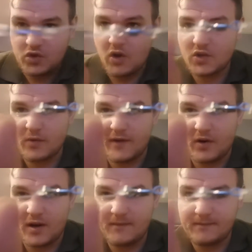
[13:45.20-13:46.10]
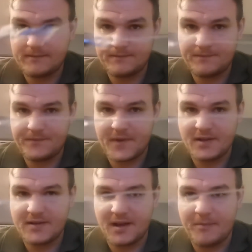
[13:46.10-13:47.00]
Tie a swivel on it,
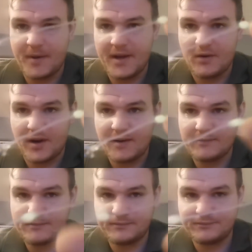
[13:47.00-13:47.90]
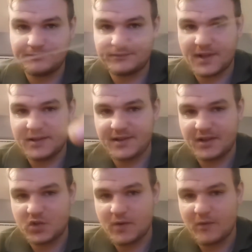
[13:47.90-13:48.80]
then stick a bead on it, then
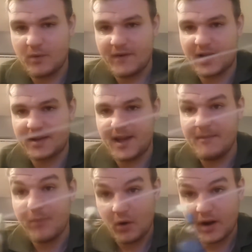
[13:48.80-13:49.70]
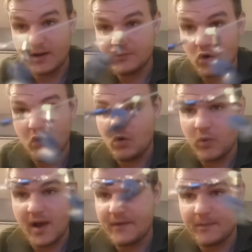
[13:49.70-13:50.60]
stick a swivel with an imp on it,
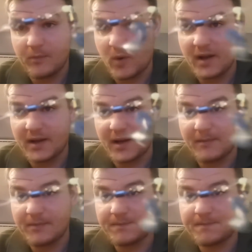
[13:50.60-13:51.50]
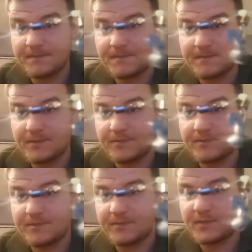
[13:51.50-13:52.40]
or whatever weight
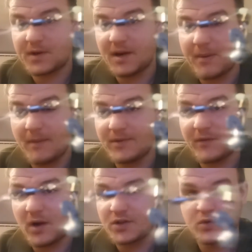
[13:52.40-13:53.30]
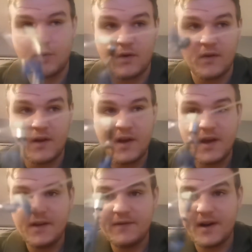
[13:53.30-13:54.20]
clip up device you want.
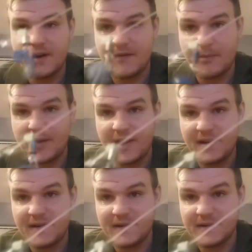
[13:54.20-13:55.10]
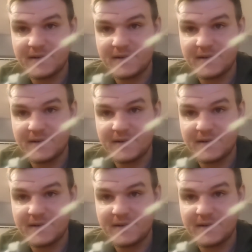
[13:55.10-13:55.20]
Then another bead,